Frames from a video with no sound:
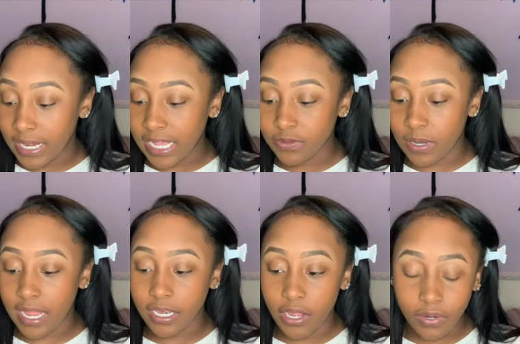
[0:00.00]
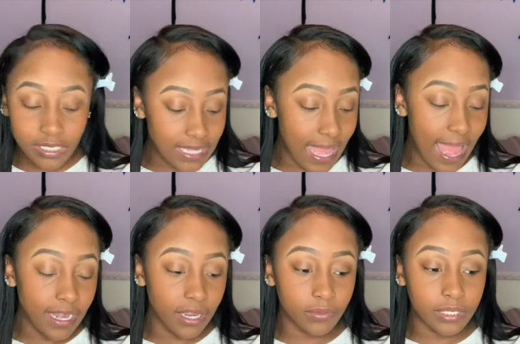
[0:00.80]
And that's what I noticed, that I
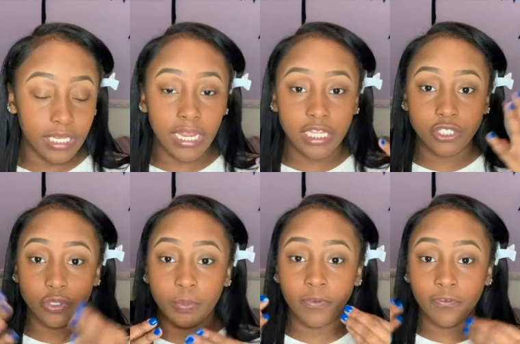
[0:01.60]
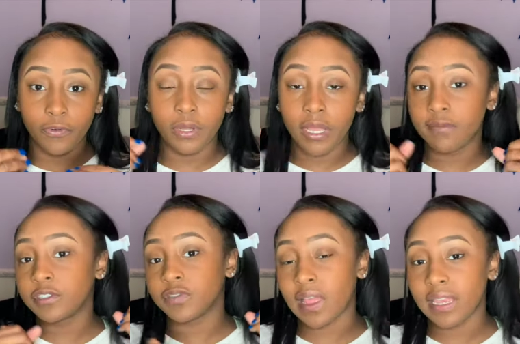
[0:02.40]
don't need a super full
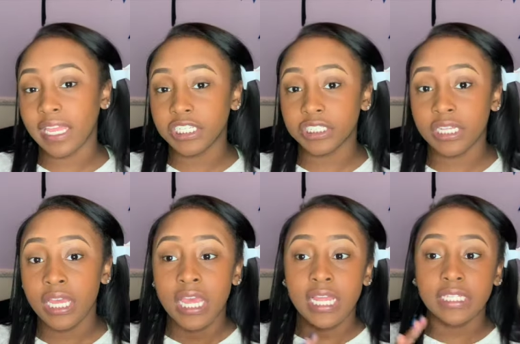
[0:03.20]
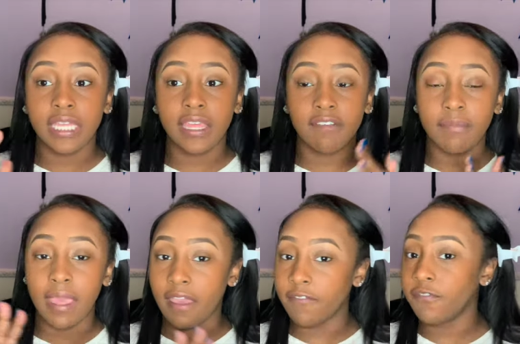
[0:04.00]
coverage foundation to give me
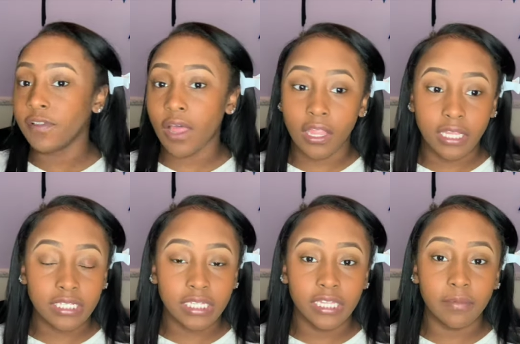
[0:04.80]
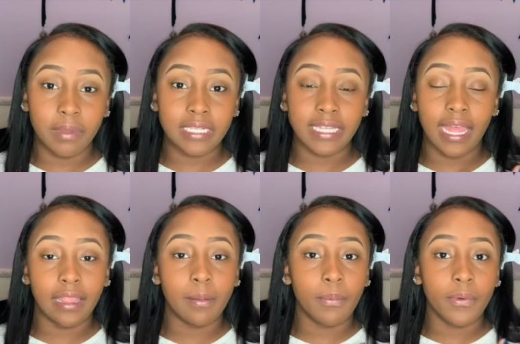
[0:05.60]
a flawless look, because at
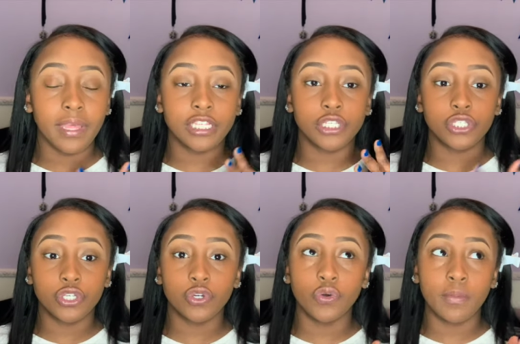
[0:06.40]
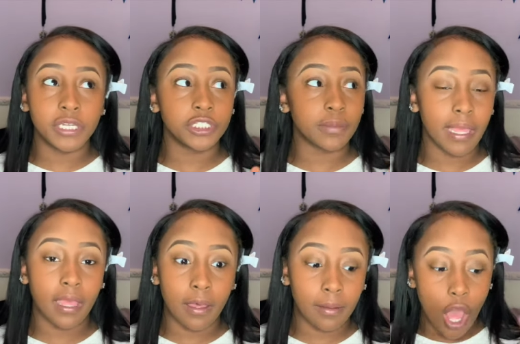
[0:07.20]
that point it's too much
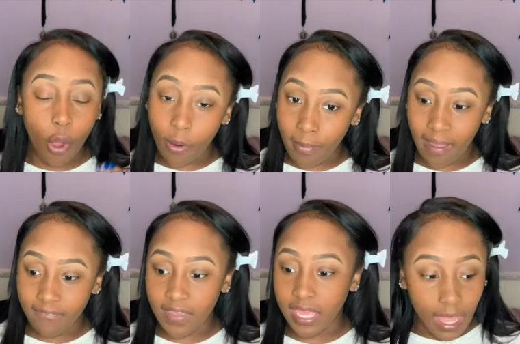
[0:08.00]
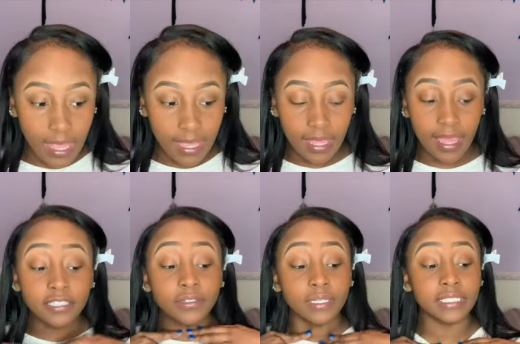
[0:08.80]
makeup on my face. And
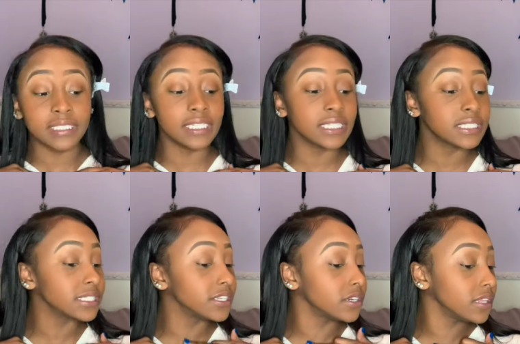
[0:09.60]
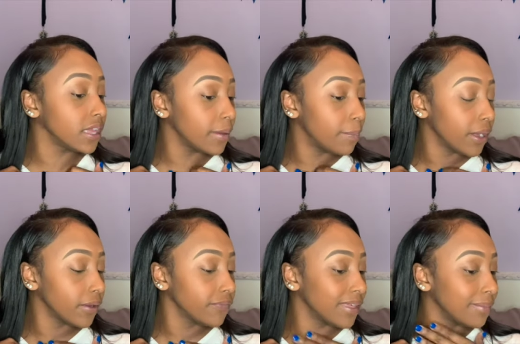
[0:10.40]
as you can see, this is literally a
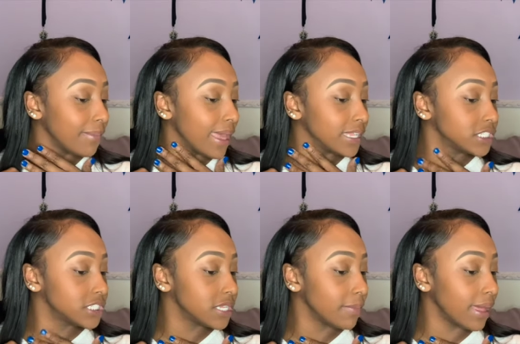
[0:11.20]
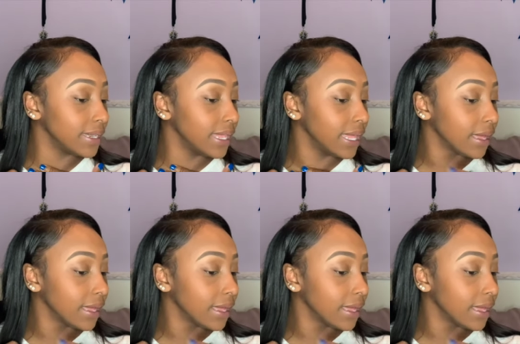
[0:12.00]
perfect match to my neck.